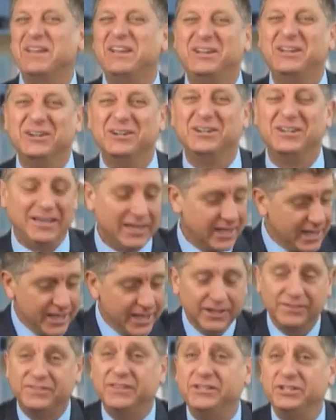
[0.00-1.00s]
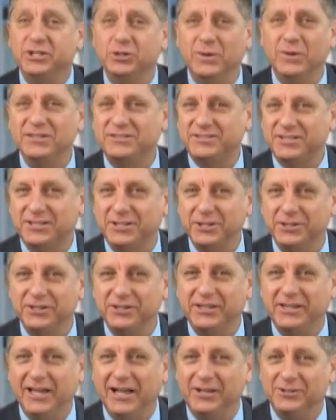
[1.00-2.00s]
to be good. The UN
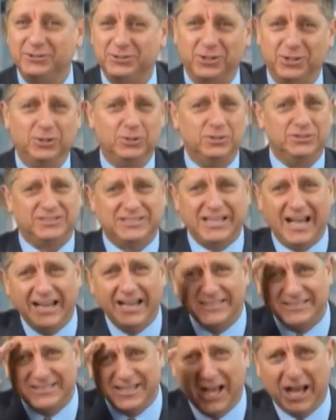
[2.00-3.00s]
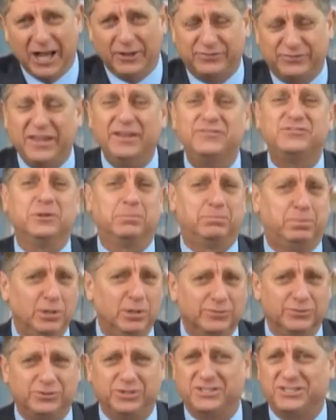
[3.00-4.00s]
Security Council signs off, gives
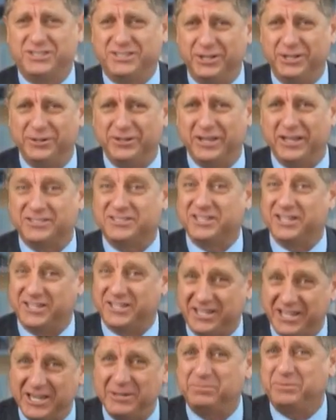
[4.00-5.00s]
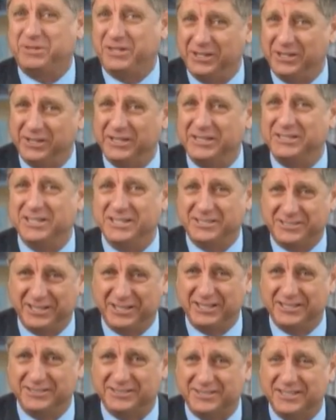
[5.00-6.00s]
approval to Syria to keep killing
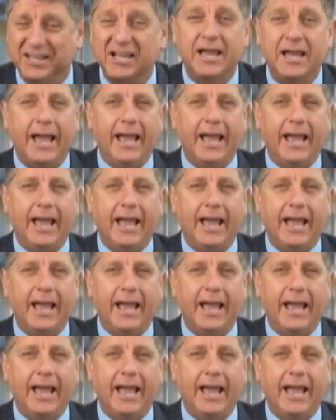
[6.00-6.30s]
dissidents.